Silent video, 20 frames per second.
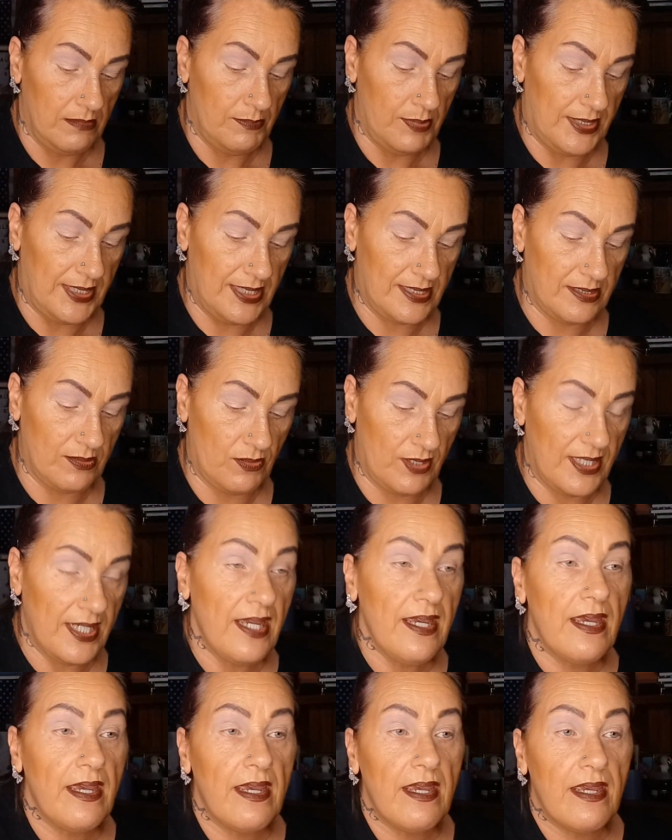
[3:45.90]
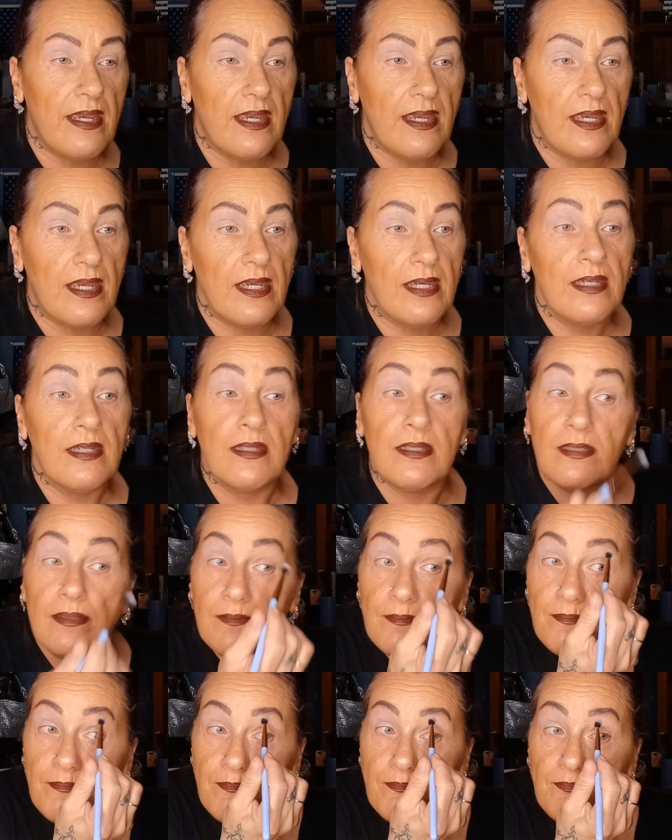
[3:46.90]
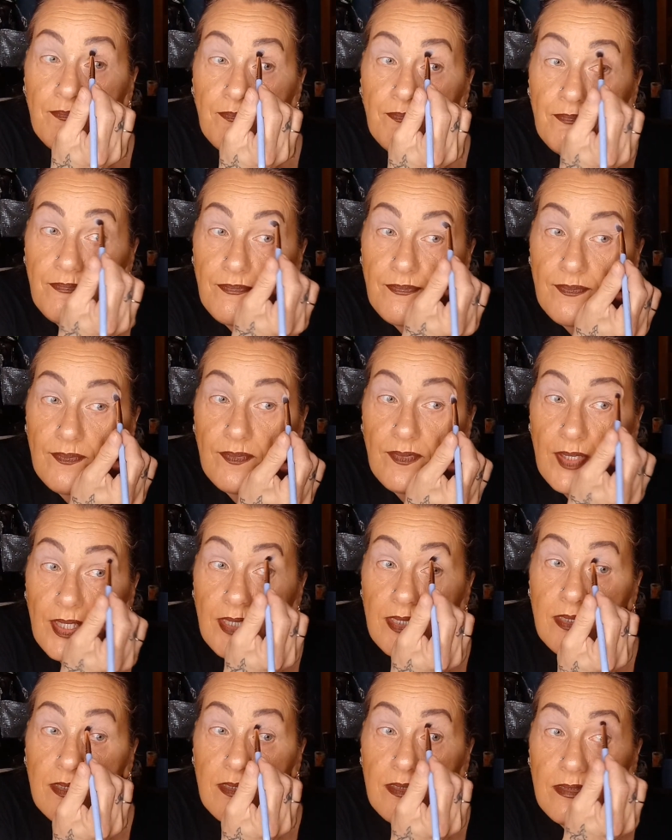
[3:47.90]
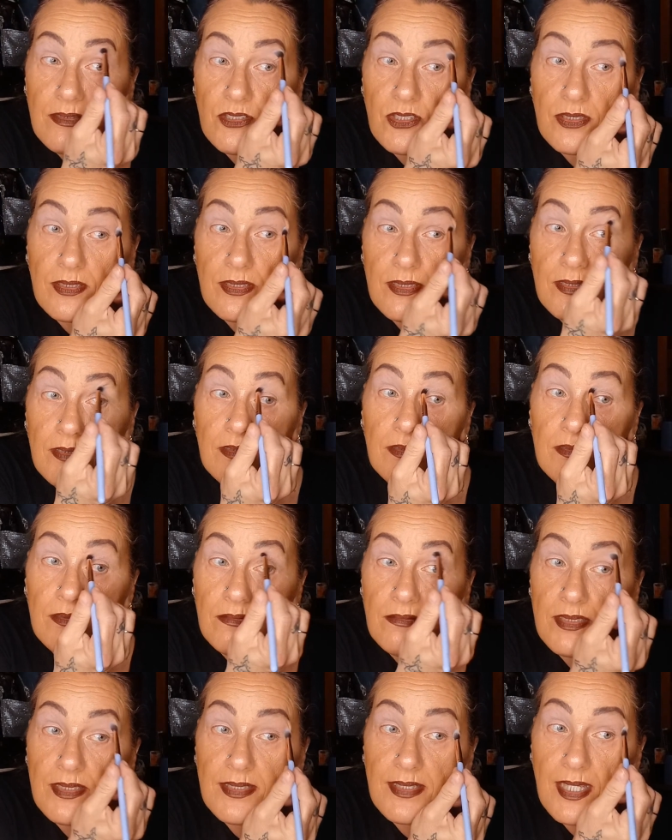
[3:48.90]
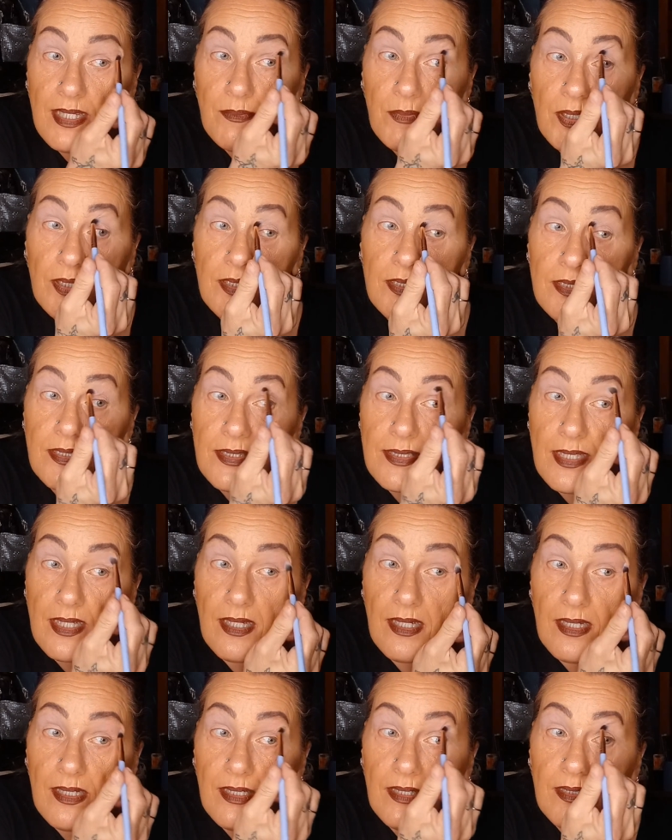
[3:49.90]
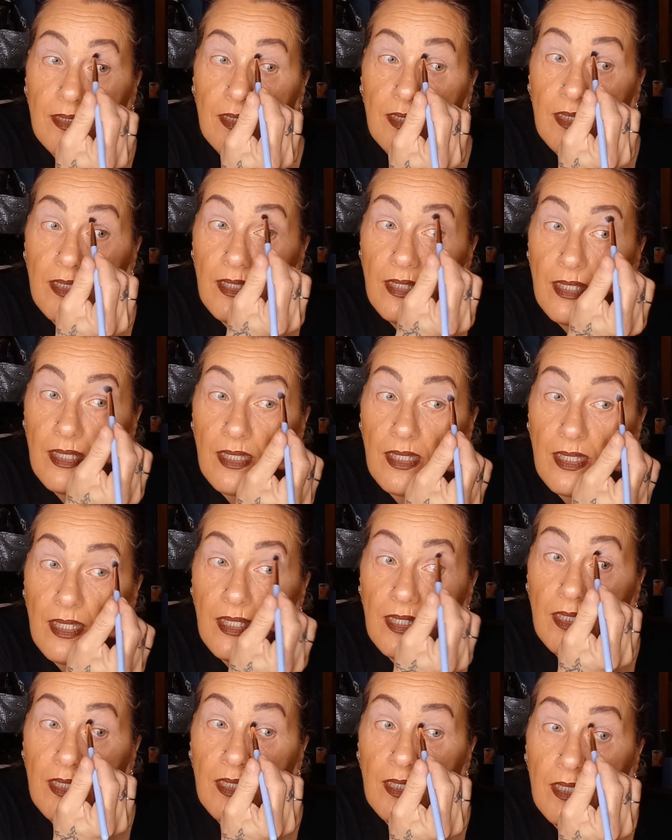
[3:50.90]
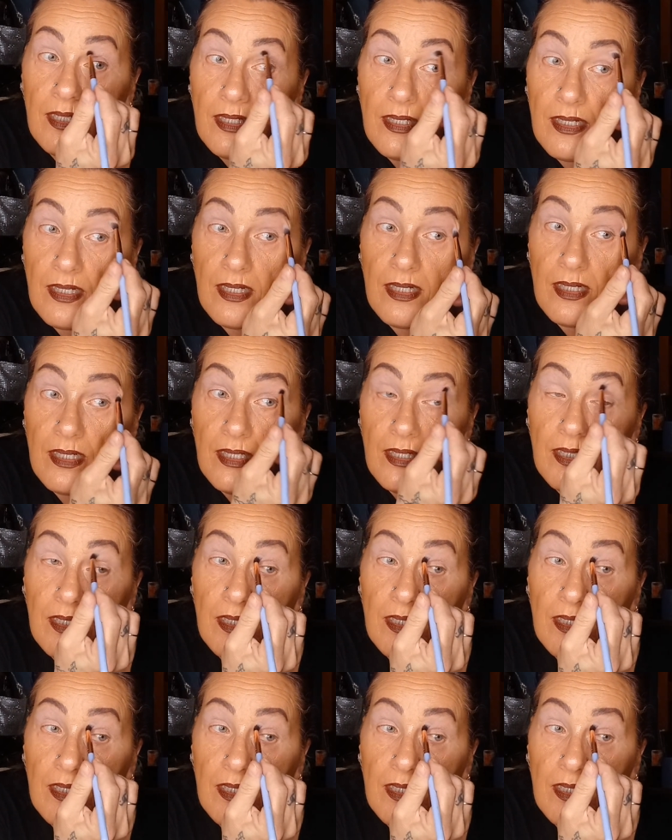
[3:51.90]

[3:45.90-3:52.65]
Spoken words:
But that's okay. Let's just do the same on this side. And then...